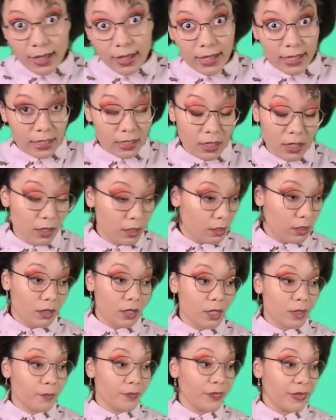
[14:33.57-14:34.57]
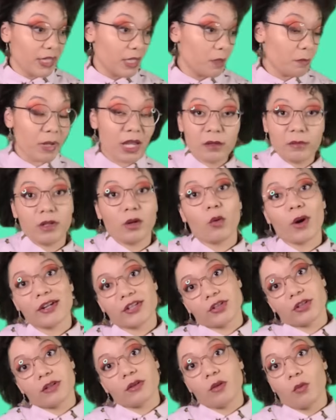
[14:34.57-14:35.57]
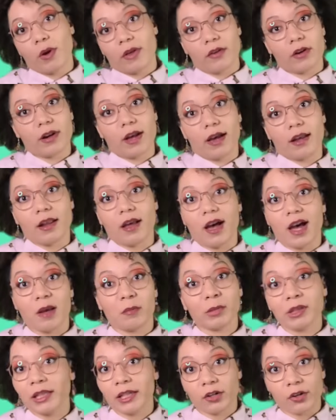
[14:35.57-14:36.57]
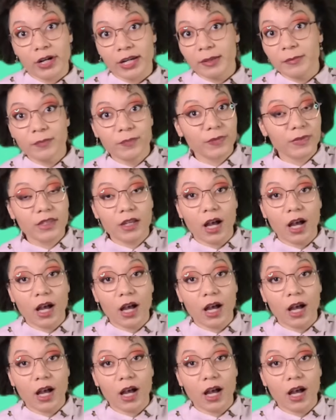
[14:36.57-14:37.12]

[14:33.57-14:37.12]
and um, it made me question whether or not I'm literate.